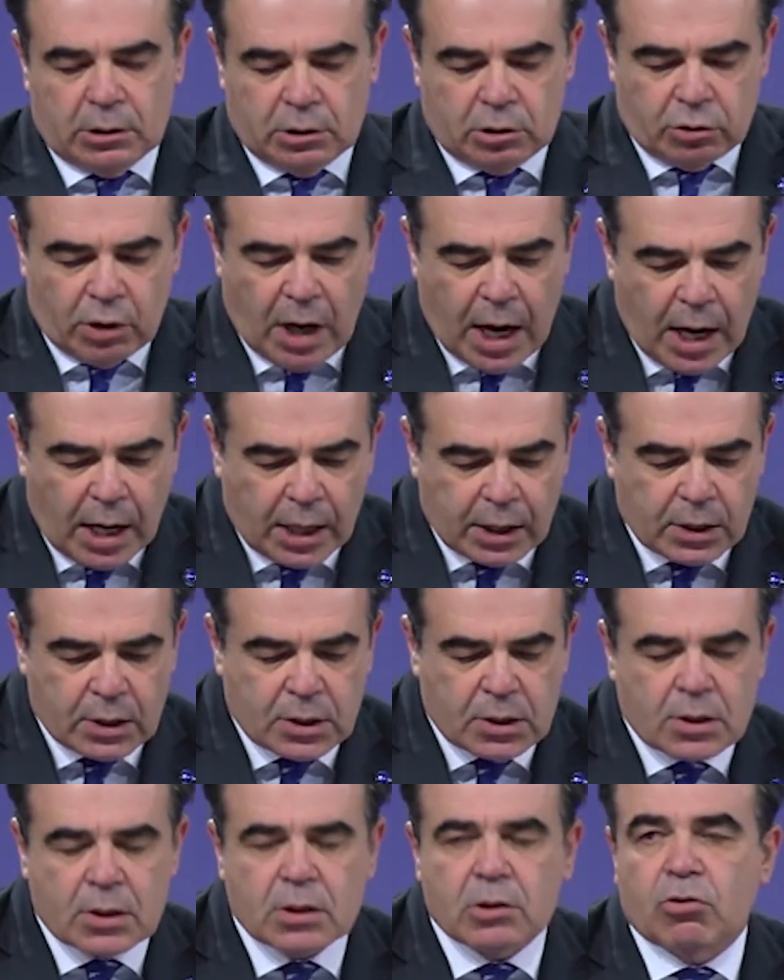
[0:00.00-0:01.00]

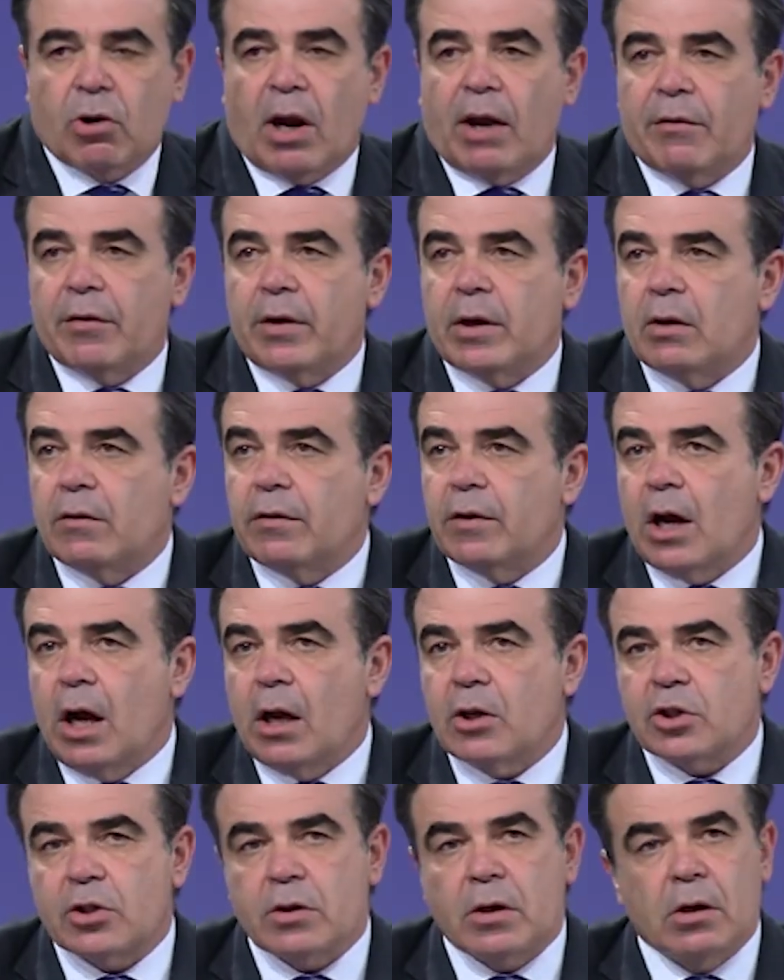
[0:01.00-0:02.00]
drugs, traffic of
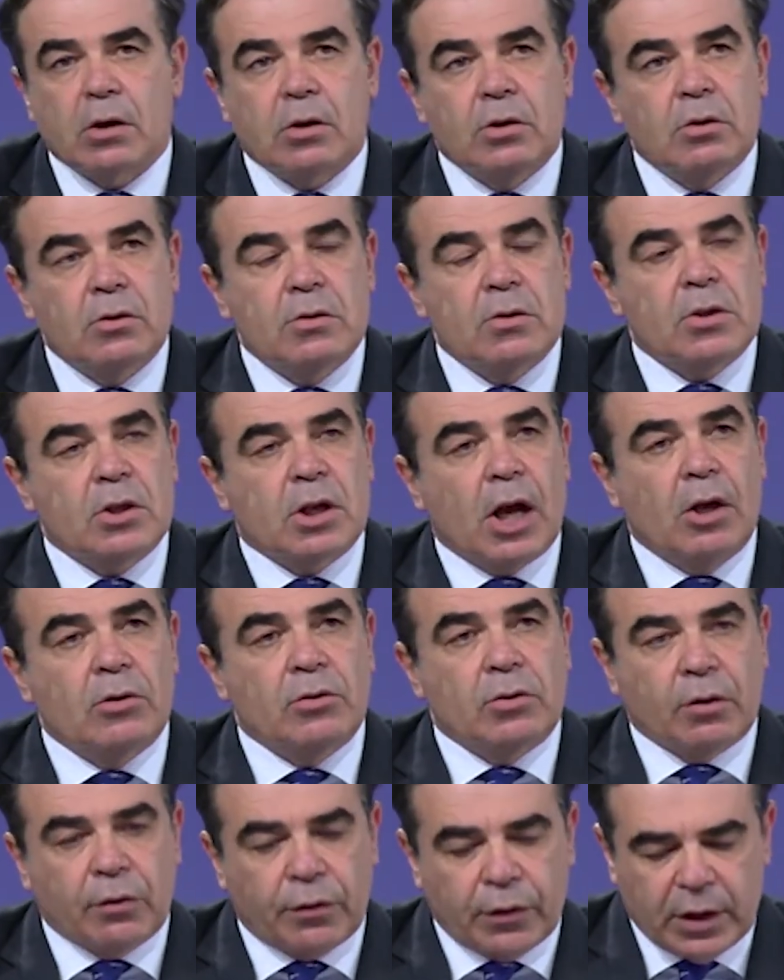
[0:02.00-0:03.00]
cultural goods,
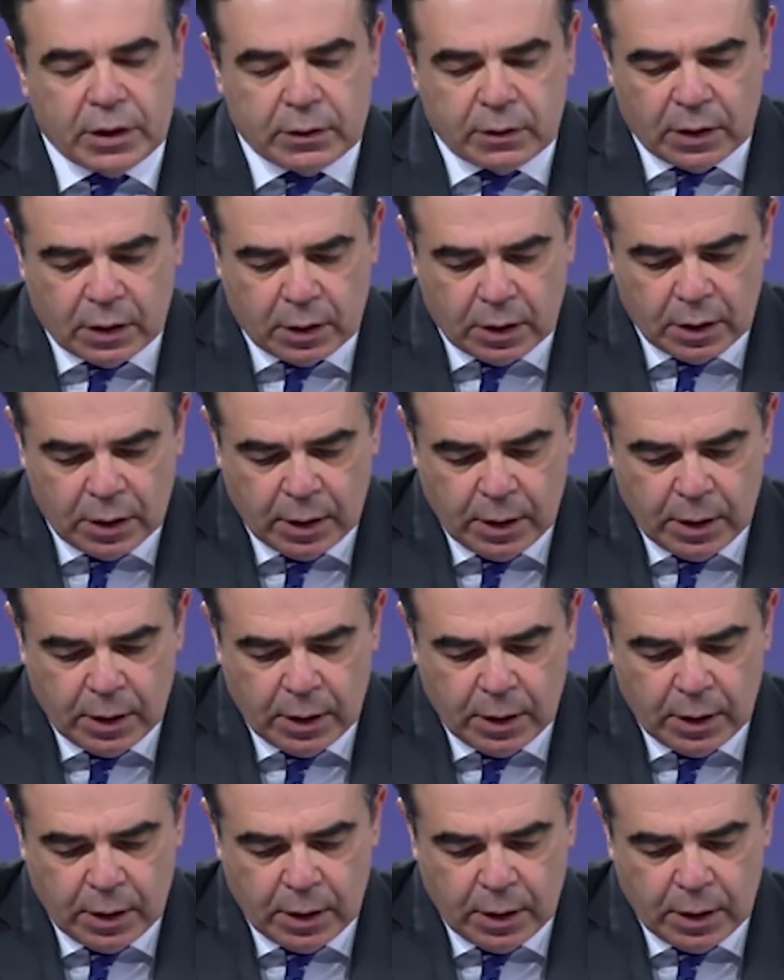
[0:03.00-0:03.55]
counterfeiting.